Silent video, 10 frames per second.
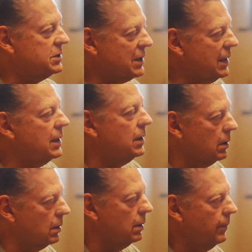stay
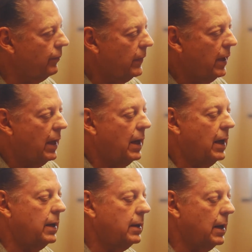here,
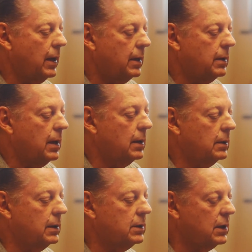and
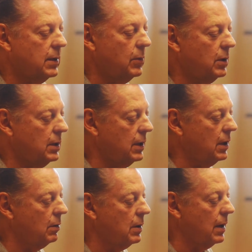let the community
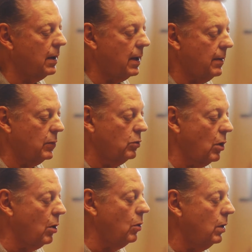
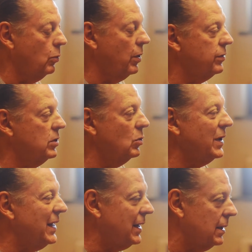grow with you
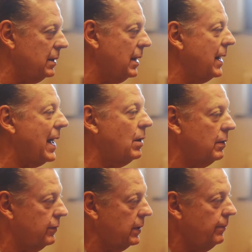in it, not out
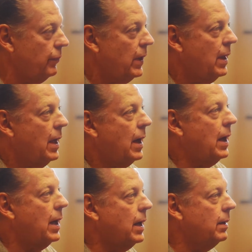of it.
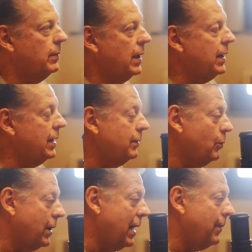And then
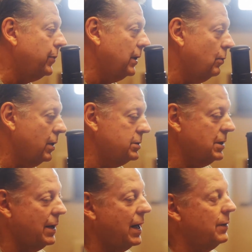what happening was
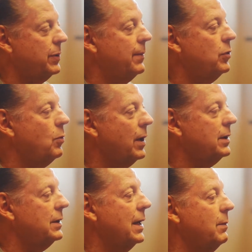a lot of people
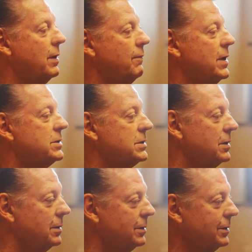wanted to come and invest
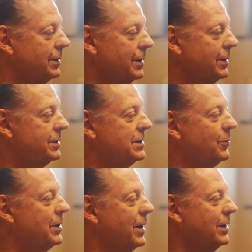here, so
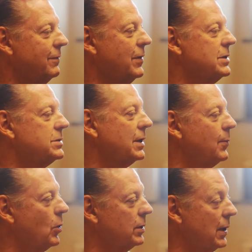we're not going to invest
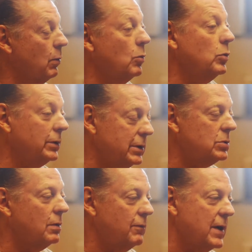anymore. They were willing
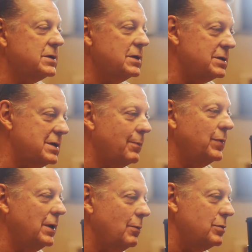to invest in
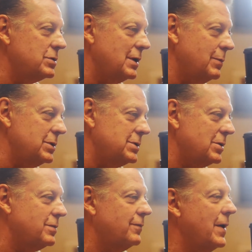something that was going to be
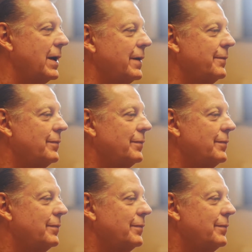gentrifying.